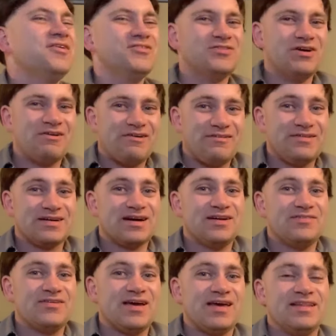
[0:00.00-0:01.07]
I don't know what kind
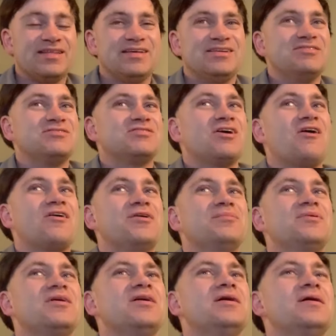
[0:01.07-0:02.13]
of alien you'd call
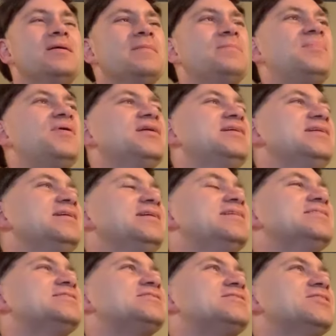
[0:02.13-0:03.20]
him, but he
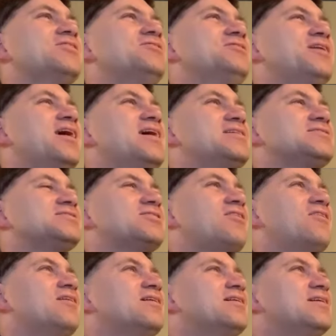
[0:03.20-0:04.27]
is so gosh
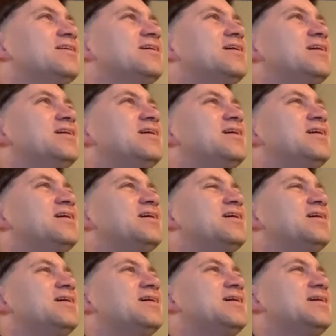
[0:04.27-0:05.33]
darn
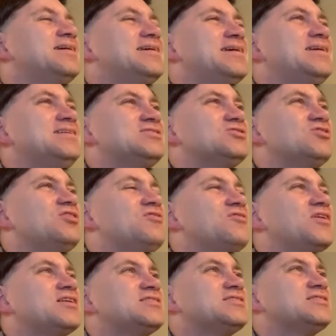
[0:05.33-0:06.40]
he sort of
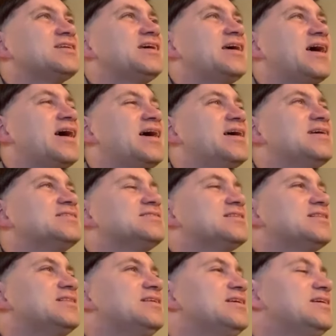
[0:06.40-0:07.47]
like say has
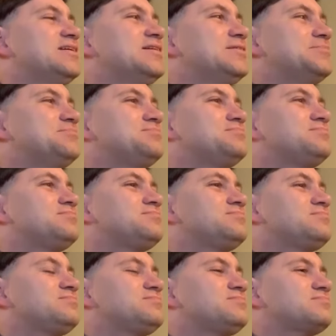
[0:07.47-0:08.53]
the
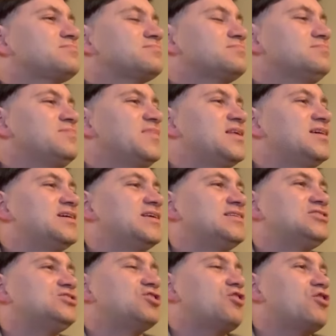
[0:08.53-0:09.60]

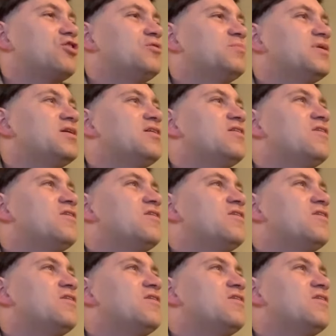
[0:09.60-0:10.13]
like charm